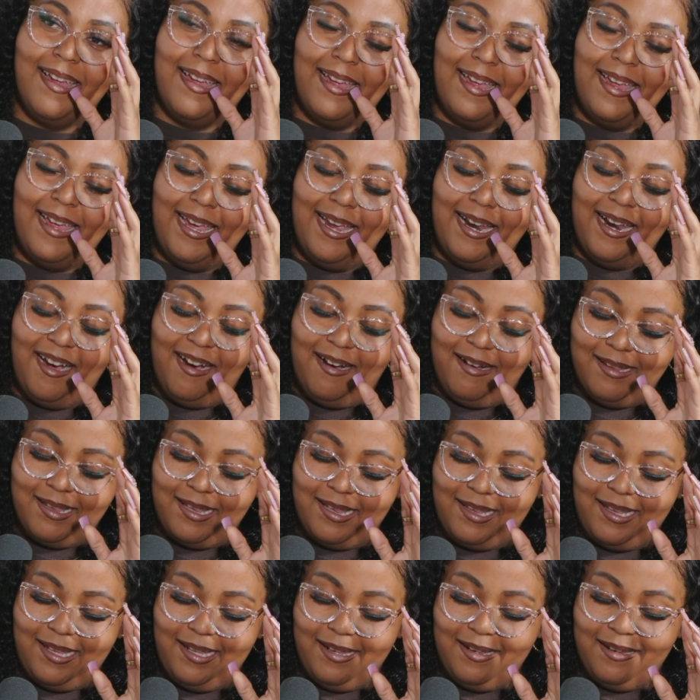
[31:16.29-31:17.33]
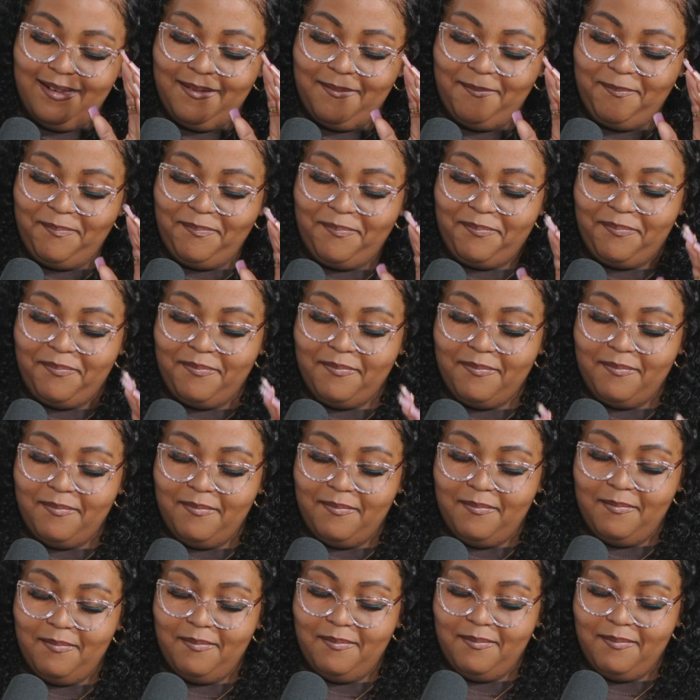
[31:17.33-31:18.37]
in Austin,
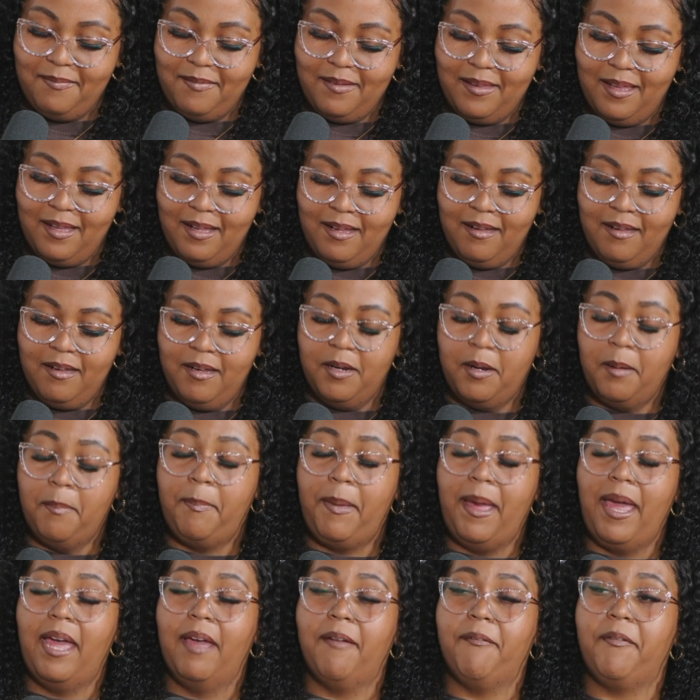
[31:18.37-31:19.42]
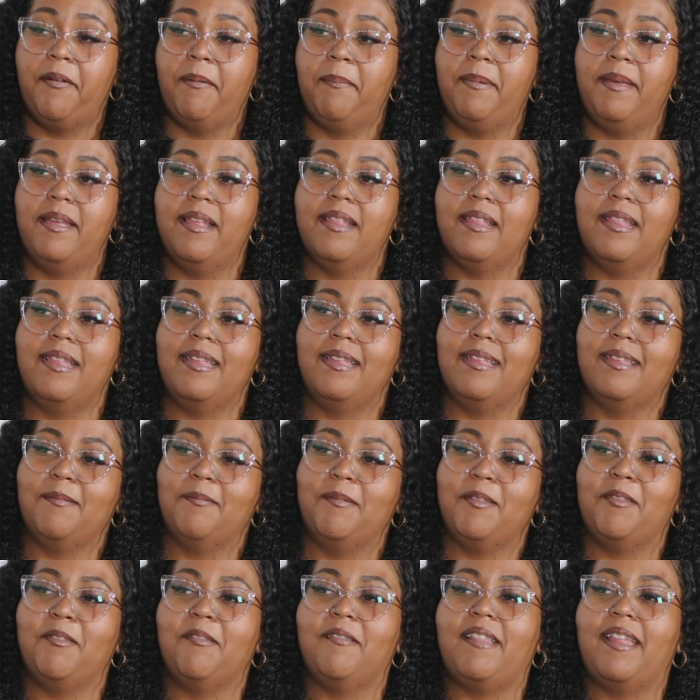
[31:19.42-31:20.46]
good or bad for business?
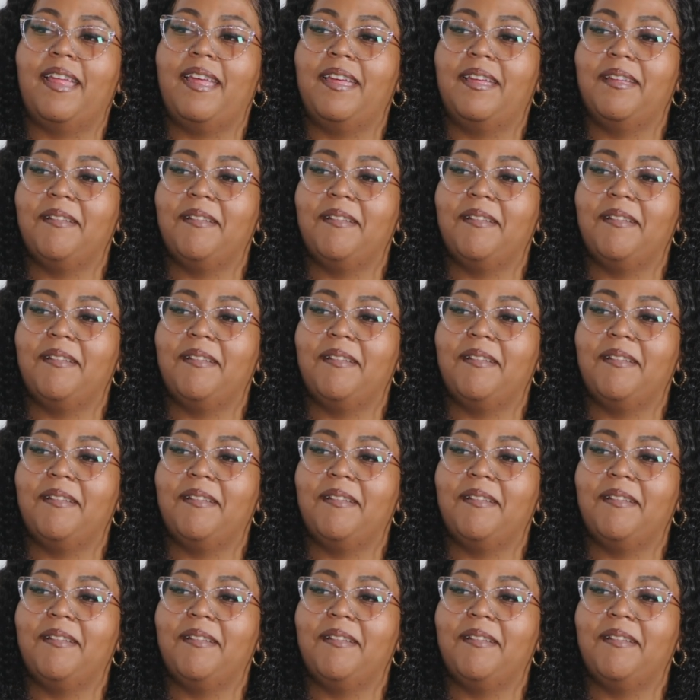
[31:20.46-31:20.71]
What you think?